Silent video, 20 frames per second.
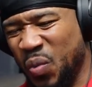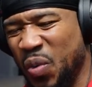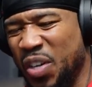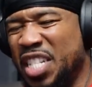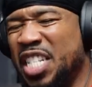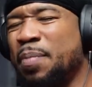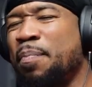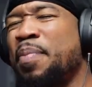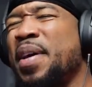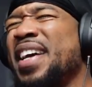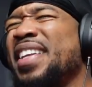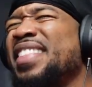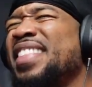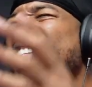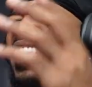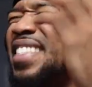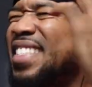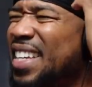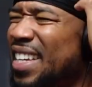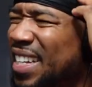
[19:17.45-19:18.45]
Respect
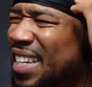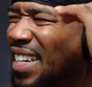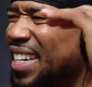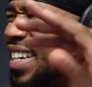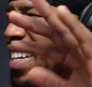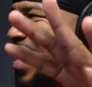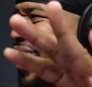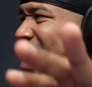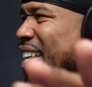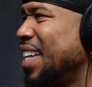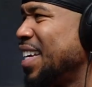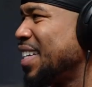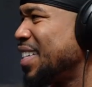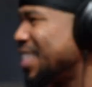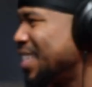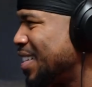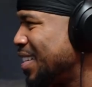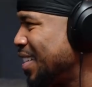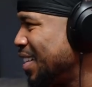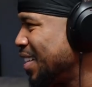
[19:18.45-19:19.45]
the
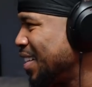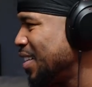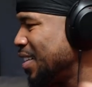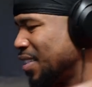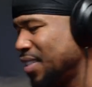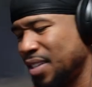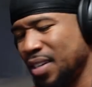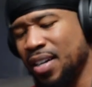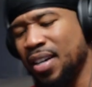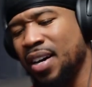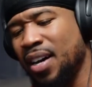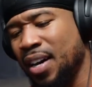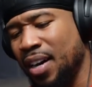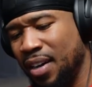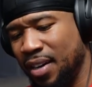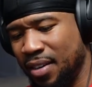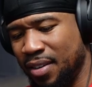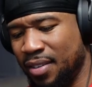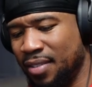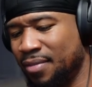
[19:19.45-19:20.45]
telekinetics?
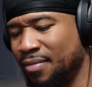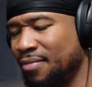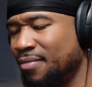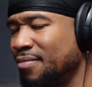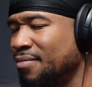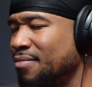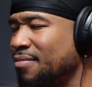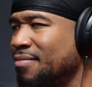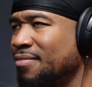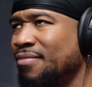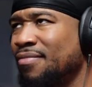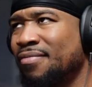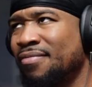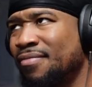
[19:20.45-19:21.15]
Ah. Cap.